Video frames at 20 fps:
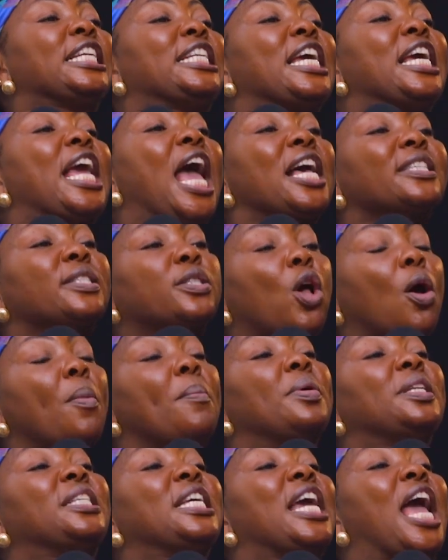there
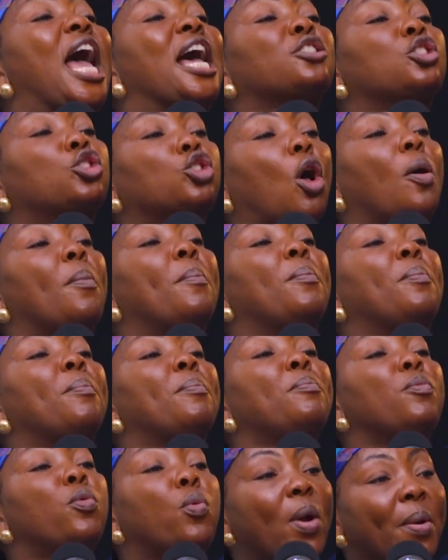are
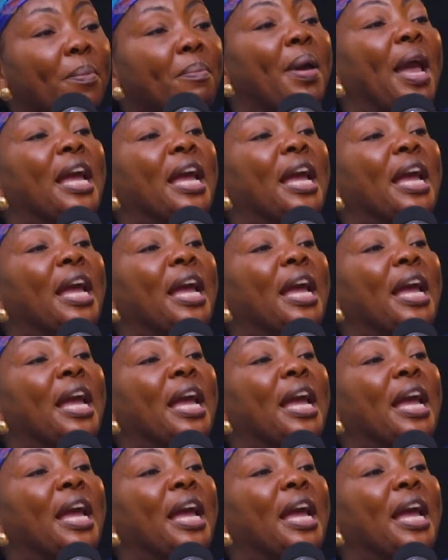some women